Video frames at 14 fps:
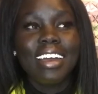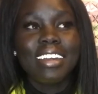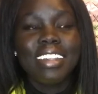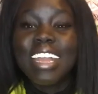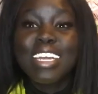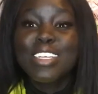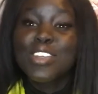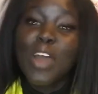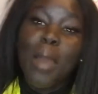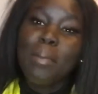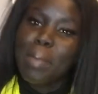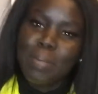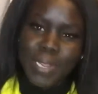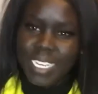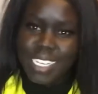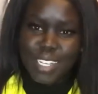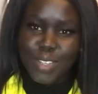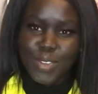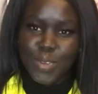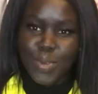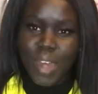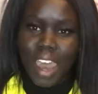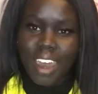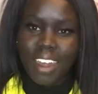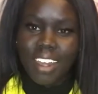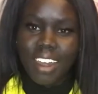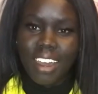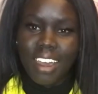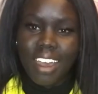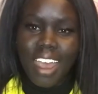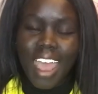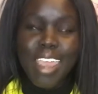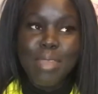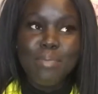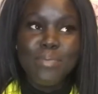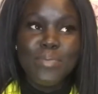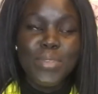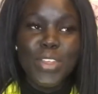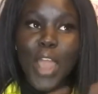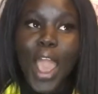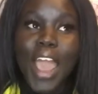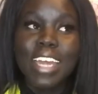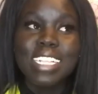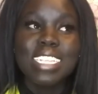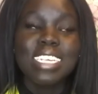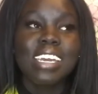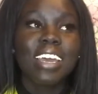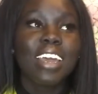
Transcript: that is not my place to do that. I am not